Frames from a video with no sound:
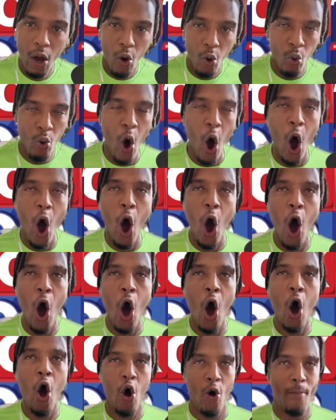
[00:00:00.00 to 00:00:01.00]
Well,
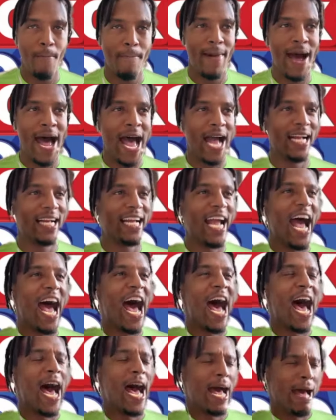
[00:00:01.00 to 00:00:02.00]
my
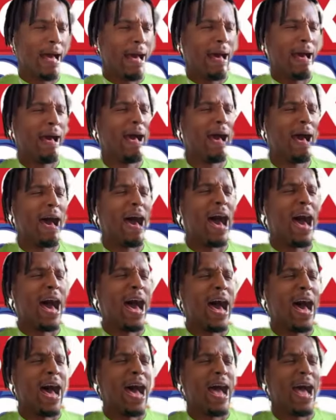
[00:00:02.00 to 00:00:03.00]
God.
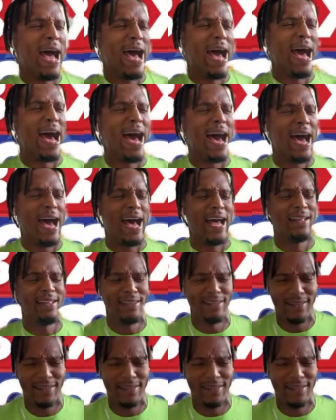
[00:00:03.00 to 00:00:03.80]
Uh, uh.